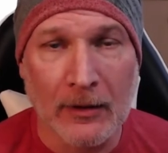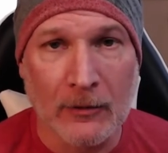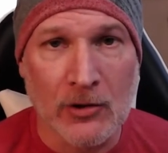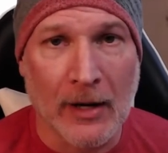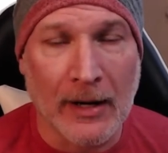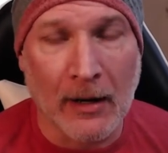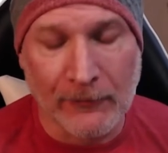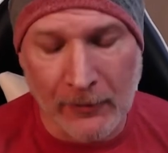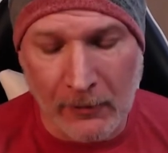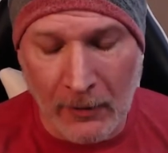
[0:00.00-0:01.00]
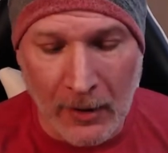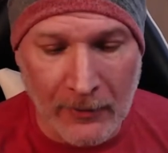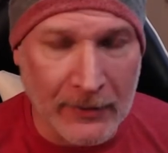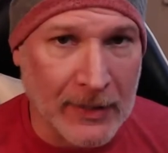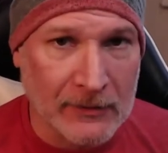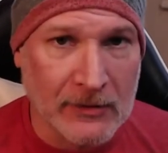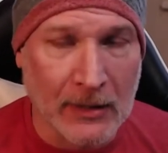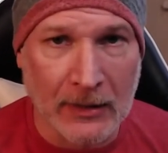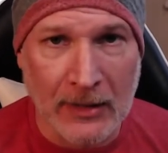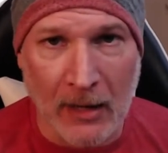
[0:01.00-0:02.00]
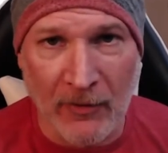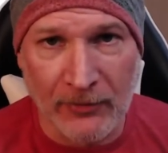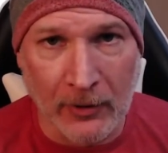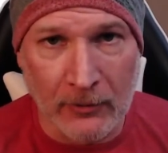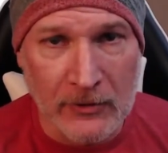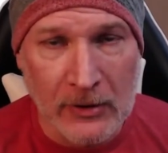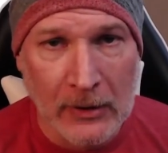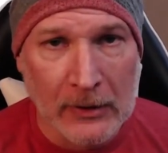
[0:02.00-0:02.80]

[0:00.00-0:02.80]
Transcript: you know, trying out for uh, the next uh, Game of Thrones